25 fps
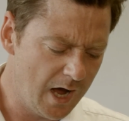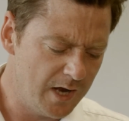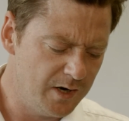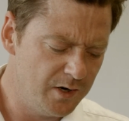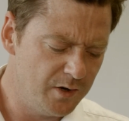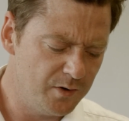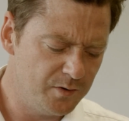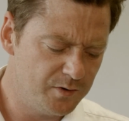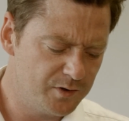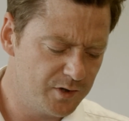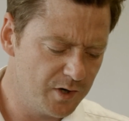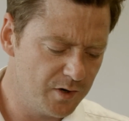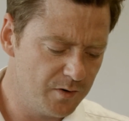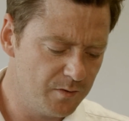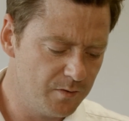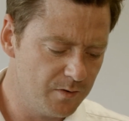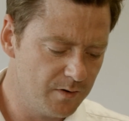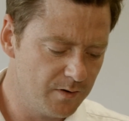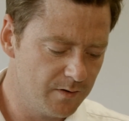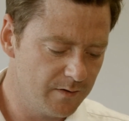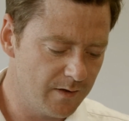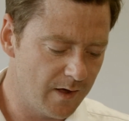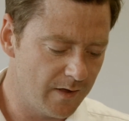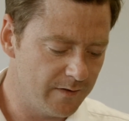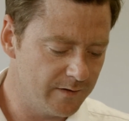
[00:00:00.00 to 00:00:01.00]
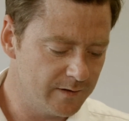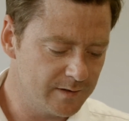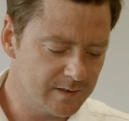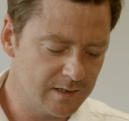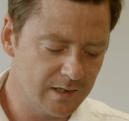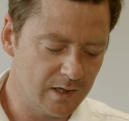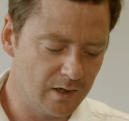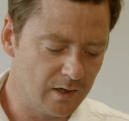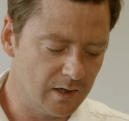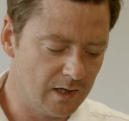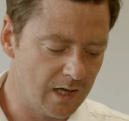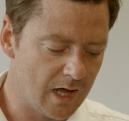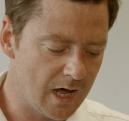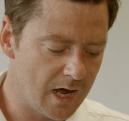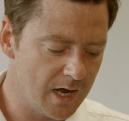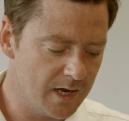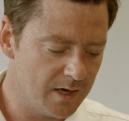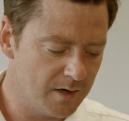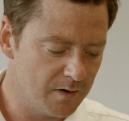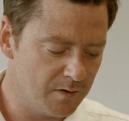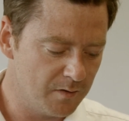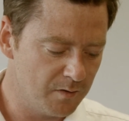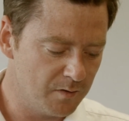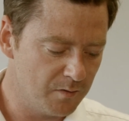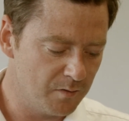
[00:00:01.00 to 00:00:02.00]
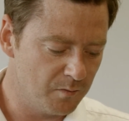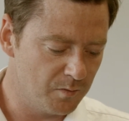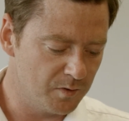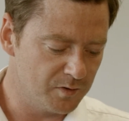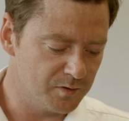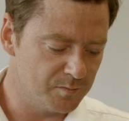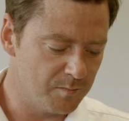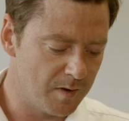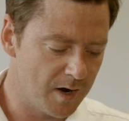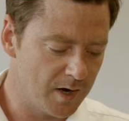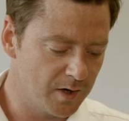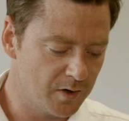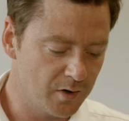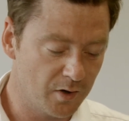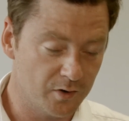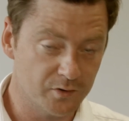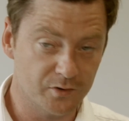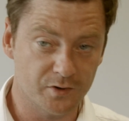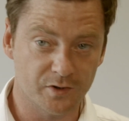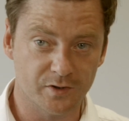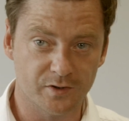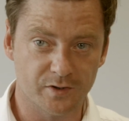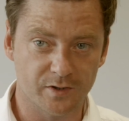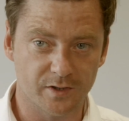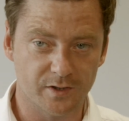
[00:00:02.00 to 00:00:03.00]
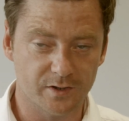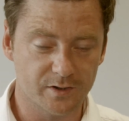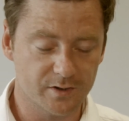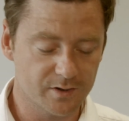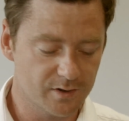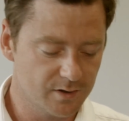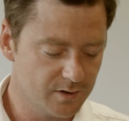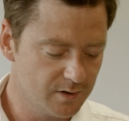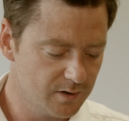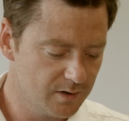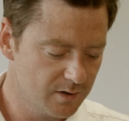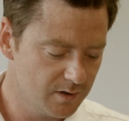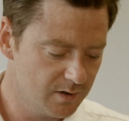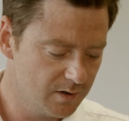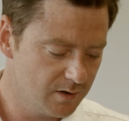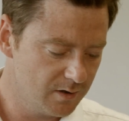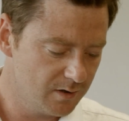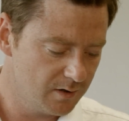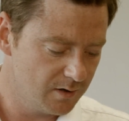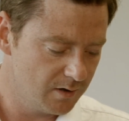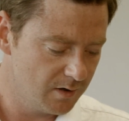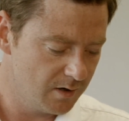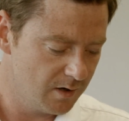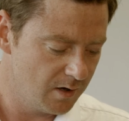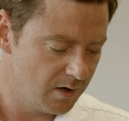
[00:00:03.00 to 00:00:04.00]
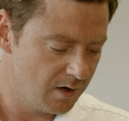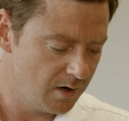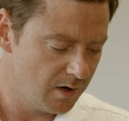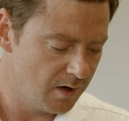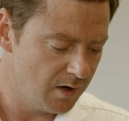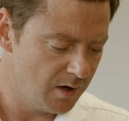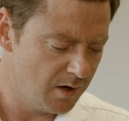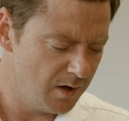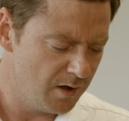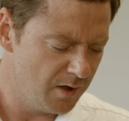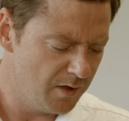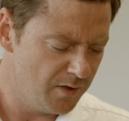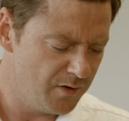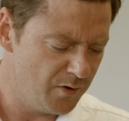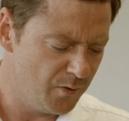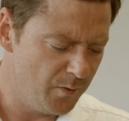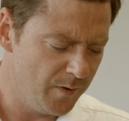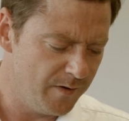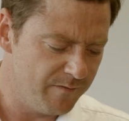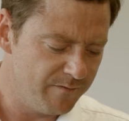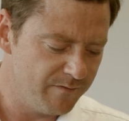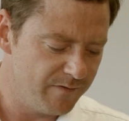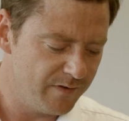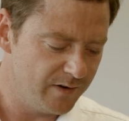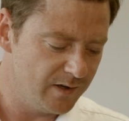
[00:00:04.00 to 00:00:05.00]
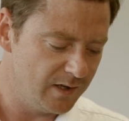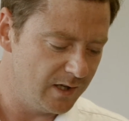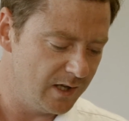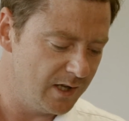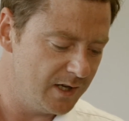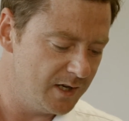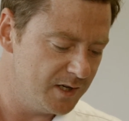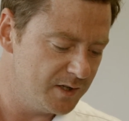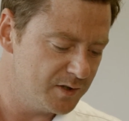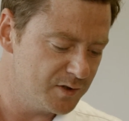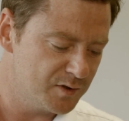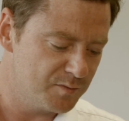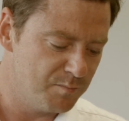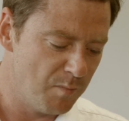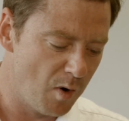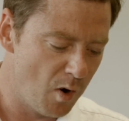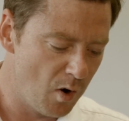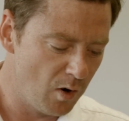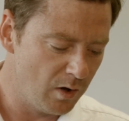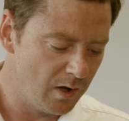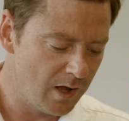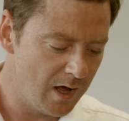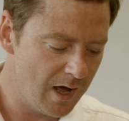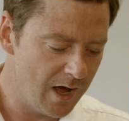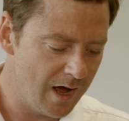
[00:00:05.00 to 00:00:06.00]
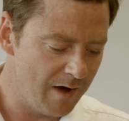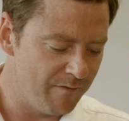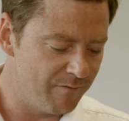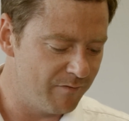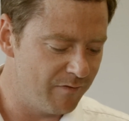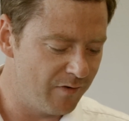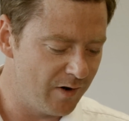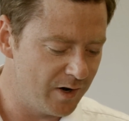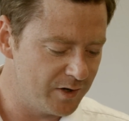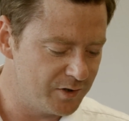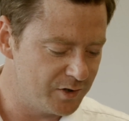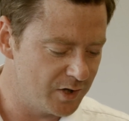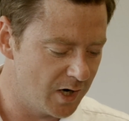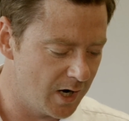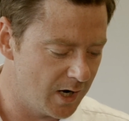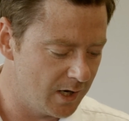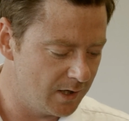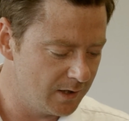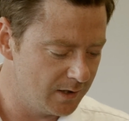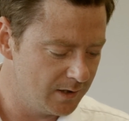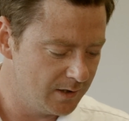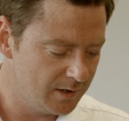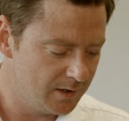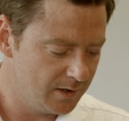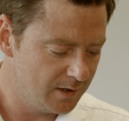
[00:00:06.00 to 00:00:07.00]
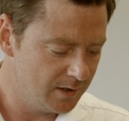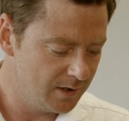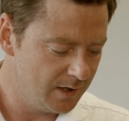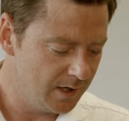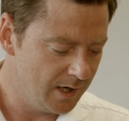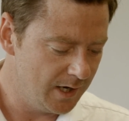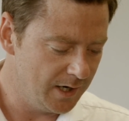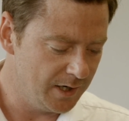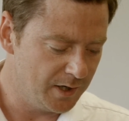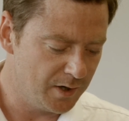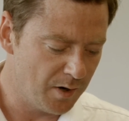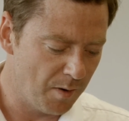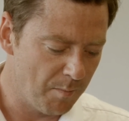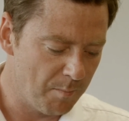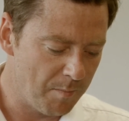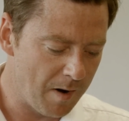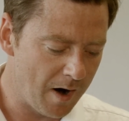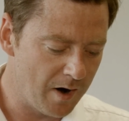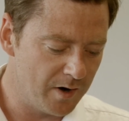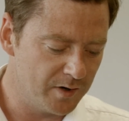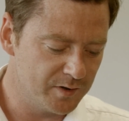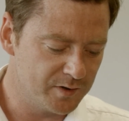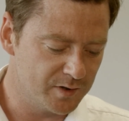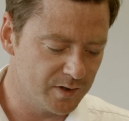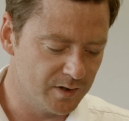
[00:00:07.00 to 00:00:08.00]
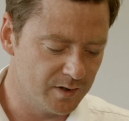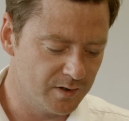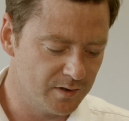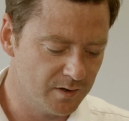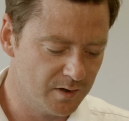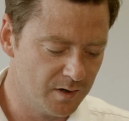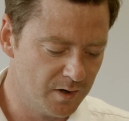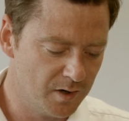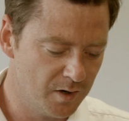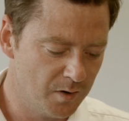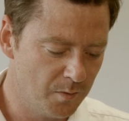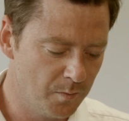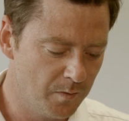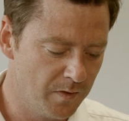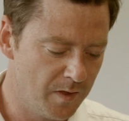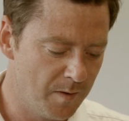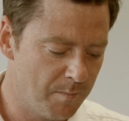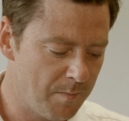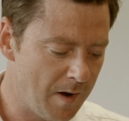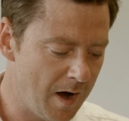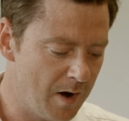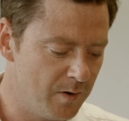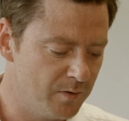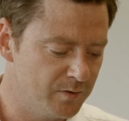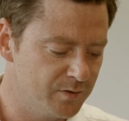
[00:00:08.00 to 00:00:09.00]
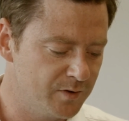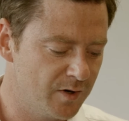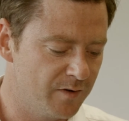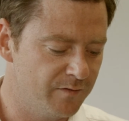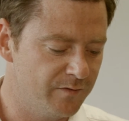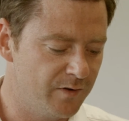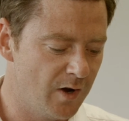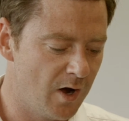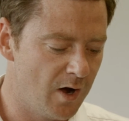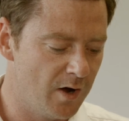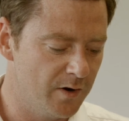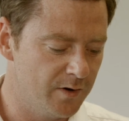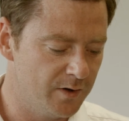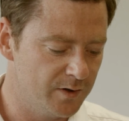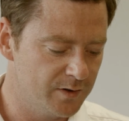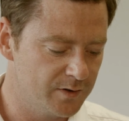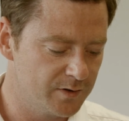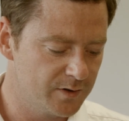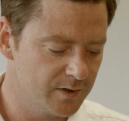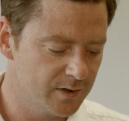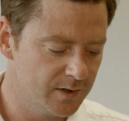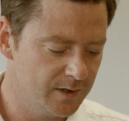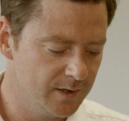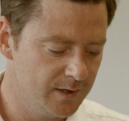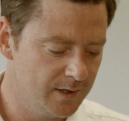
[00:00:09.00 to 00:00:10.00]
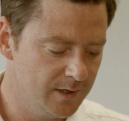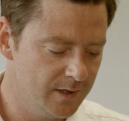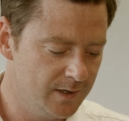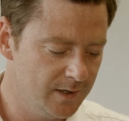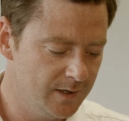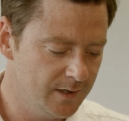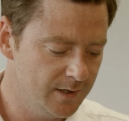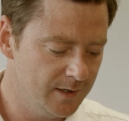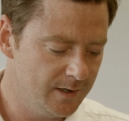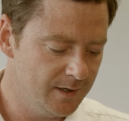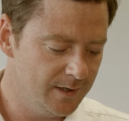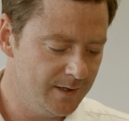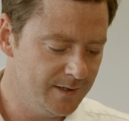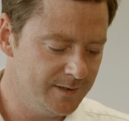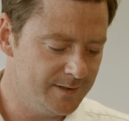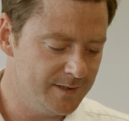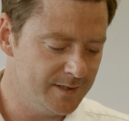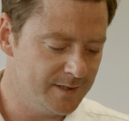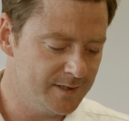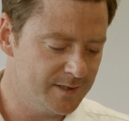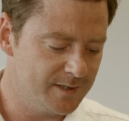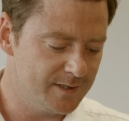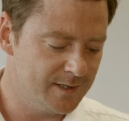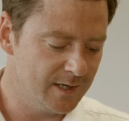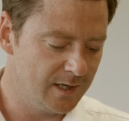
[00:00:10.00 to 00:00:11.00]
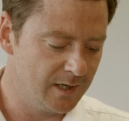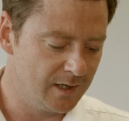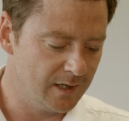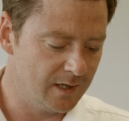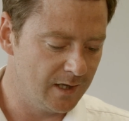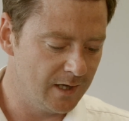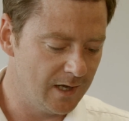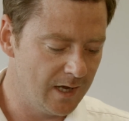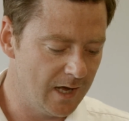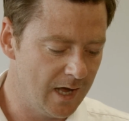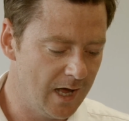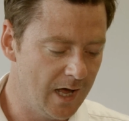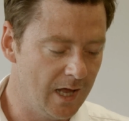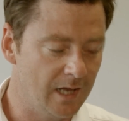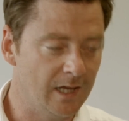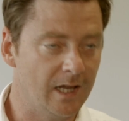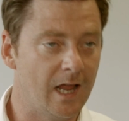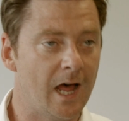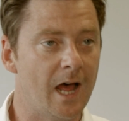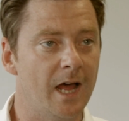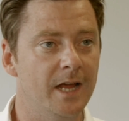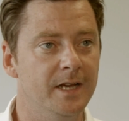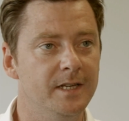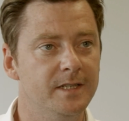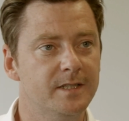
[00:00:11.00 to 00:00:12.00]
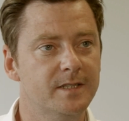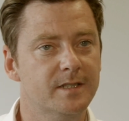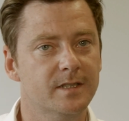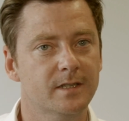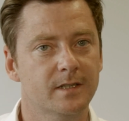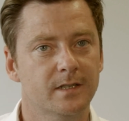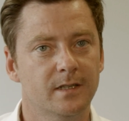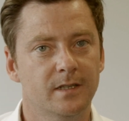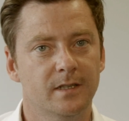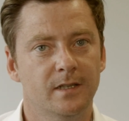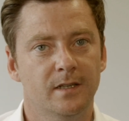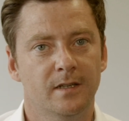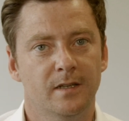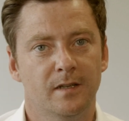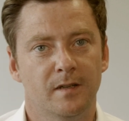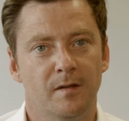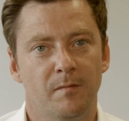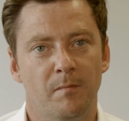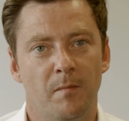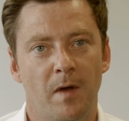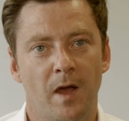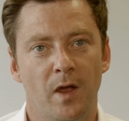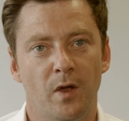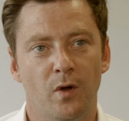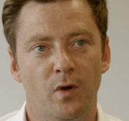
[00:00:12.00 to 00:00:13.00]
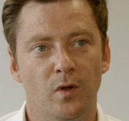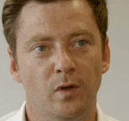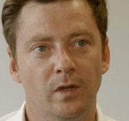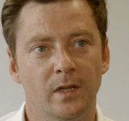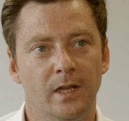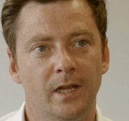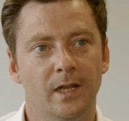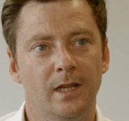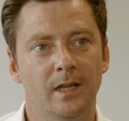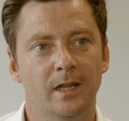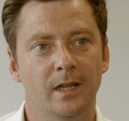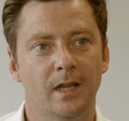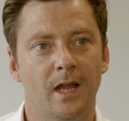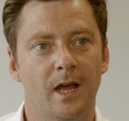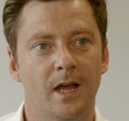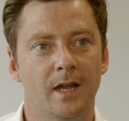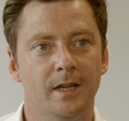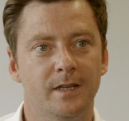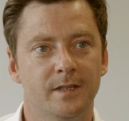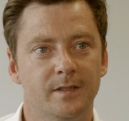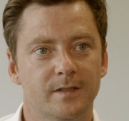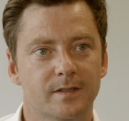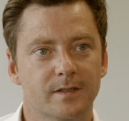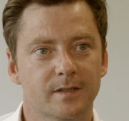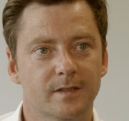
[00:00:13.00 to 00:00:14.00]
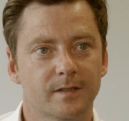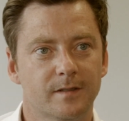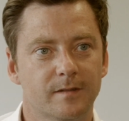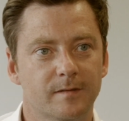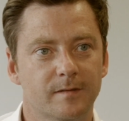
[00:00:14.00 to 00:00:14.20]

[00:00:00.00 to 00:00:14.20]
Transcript: I knew too that this little light was my consciousness. Through infinitely small and fragile in comparison with the powers of darkness, it is still a light my only light.